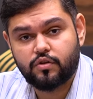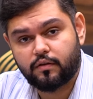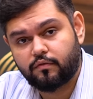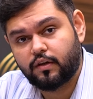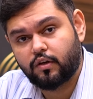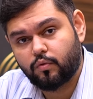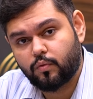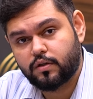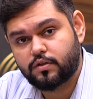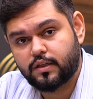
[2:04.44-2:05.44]
and every
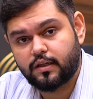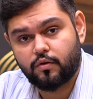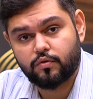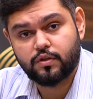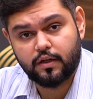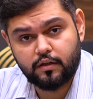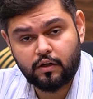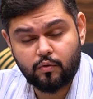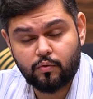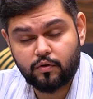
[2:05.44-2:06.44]
university looks
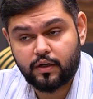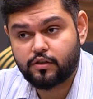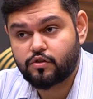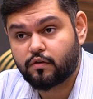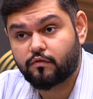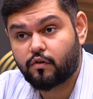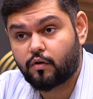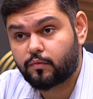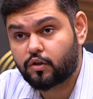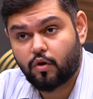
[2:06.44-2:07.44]
into, ranging
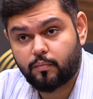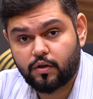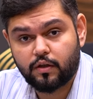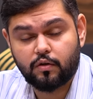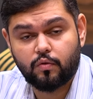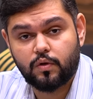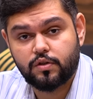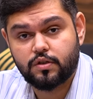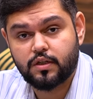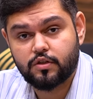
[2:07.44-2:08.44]
from the top tier
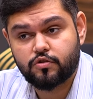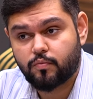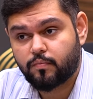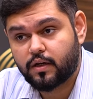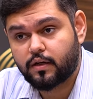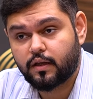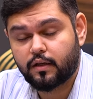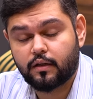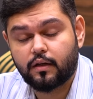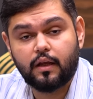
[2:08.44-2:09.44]
universities to mid
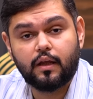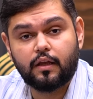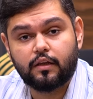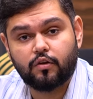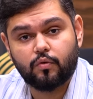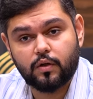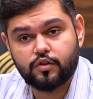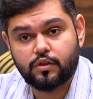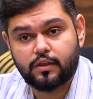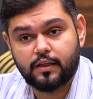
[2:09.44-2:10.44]
tier
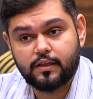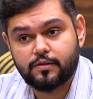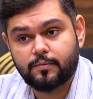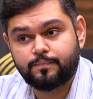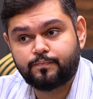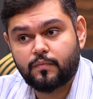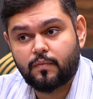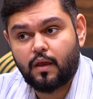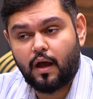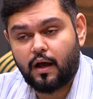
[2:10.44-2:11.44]
universities.
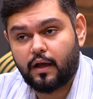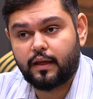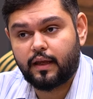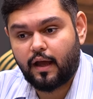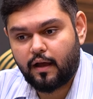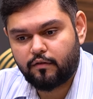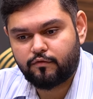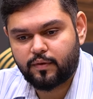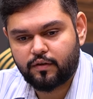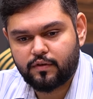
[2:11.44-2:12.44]
I
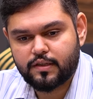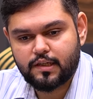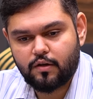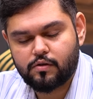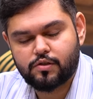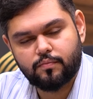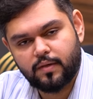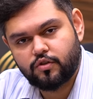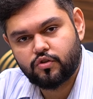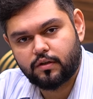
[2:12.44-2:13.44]
have previously also
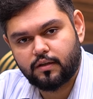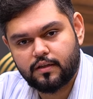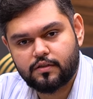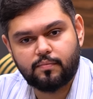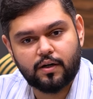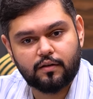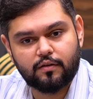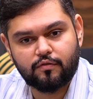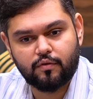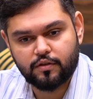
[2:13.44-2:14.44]
mentioned this, but
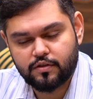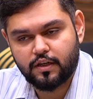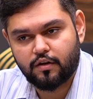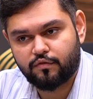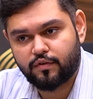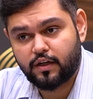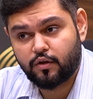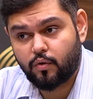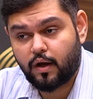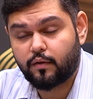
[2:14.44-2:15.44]
for the sake of
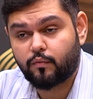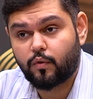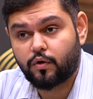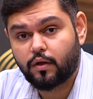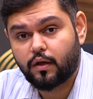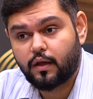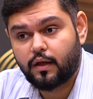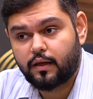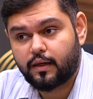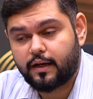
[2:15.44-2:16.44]
video, I would
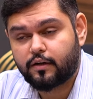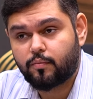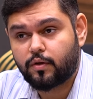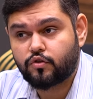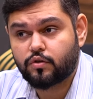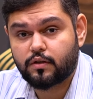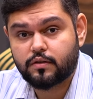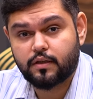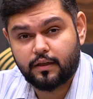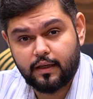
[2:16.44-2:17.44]
like to mention
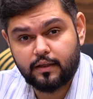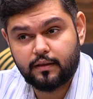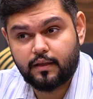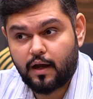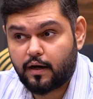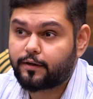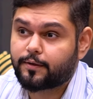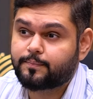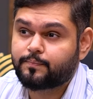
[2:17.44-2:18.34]
this again, that